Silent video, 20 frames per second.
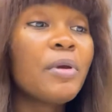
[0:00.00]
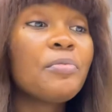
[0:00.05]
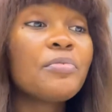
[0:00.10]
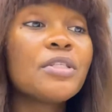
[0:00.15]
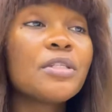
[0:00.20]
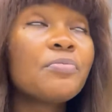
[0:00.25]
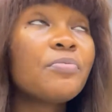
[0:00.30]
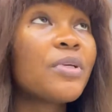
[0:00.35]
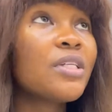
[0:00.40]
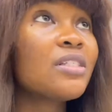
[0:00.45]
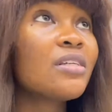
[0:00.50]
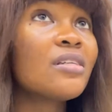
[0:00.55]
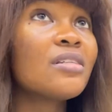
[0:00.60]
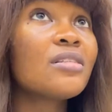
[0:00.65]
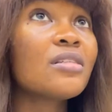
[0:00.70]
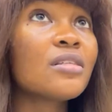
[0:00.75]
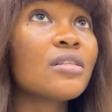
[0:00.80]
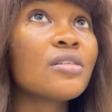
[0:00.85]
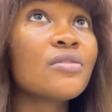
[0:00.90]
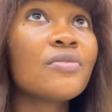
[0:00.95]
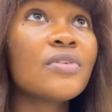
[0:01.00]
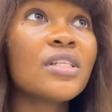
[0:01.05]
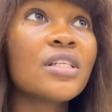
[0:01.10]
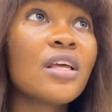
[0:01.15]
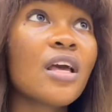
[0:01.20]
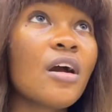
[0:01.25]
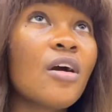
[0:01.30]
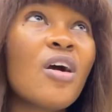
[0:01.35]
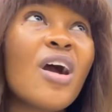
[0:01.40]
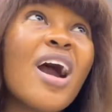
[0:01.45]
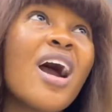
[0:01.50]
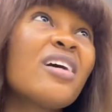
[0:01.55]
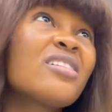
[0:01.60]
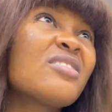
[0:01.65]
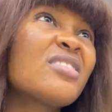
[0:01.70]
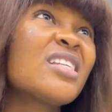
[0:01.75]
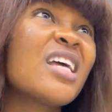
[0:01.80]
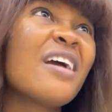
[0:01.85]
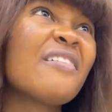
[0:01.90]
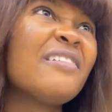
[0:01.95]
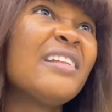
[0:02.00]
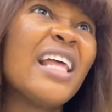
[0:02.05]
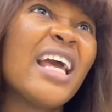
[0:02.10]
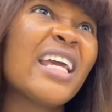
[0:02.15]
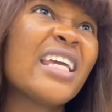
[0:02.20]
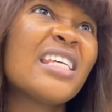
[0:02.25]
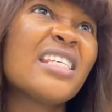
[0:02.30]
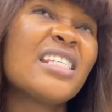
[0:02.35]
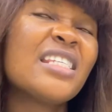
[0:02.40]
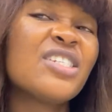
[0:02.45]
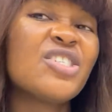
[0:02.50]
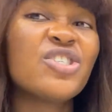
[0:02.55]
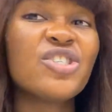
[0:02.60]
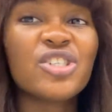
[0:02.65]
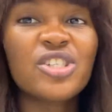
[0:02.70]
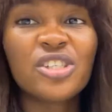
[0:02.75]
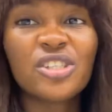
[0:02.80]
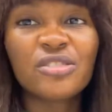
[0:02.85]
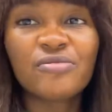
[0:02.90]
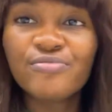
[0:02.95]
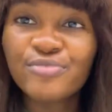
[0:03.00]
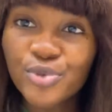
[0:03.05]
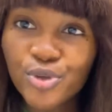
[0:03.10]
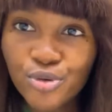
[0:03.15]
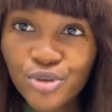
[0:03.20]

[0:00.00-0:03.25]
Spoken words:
Maybe the patient is feeling, oh, today I feel like eating chicken.